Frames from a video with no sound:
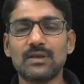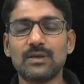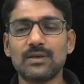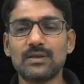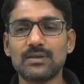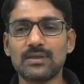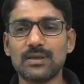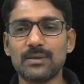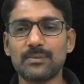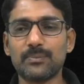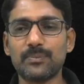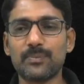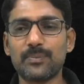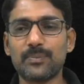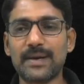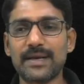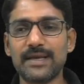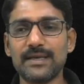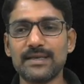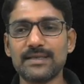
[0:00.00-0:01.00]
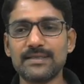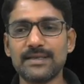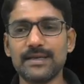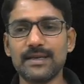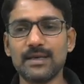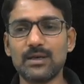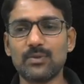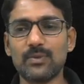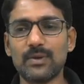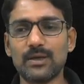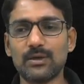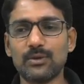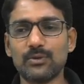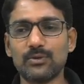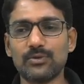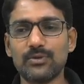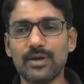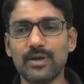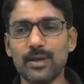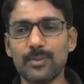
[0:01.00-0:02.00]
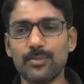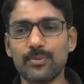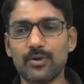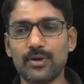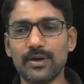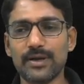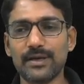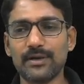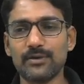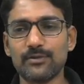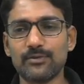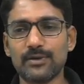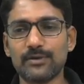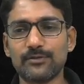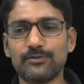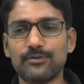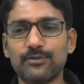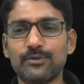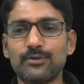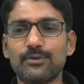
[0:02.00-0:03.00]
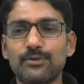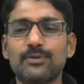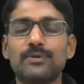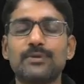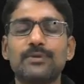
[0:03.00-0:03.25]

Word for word: some pi is equal to 3.14